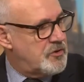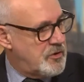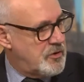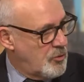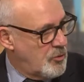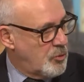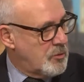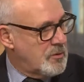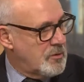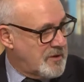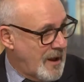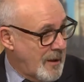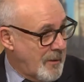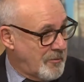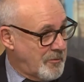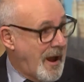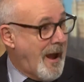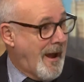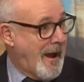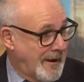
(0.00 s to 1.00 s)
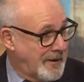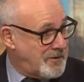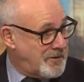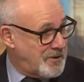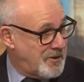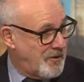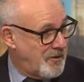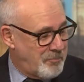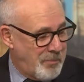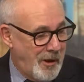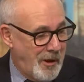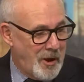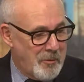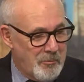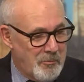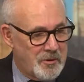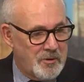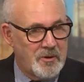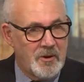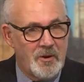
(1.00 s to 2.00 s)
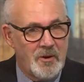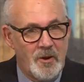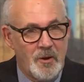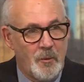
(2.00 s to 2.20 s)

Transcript: new damned act of Parliament,